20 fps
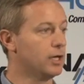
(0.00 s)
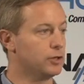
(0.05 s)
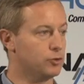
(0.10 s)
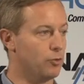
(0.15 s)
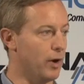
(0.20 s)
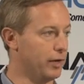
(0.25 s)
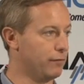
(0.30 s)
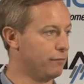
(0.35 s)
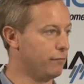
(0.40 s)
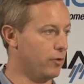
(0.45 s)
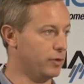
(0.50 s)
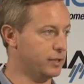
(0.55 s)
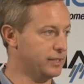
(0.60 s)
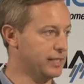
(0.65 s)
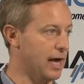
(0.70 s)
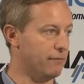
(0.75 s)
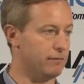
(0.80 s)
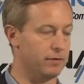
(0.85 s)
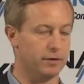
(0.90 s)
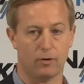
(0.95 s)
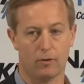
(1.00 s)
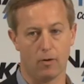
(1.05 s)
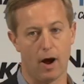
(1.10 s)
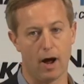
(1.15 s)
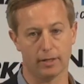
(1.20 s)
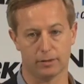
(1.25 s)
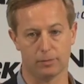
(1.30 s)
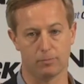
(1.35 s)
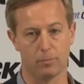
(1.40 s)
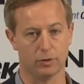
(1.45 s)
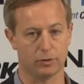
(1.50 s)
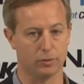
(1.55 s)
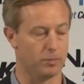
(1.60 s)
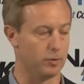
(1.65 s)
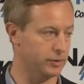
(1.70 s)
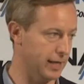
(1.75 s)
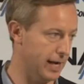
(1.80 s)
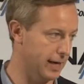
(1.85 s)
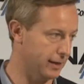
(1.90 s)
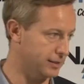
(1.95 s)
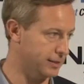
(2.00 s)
24/7 across multiple data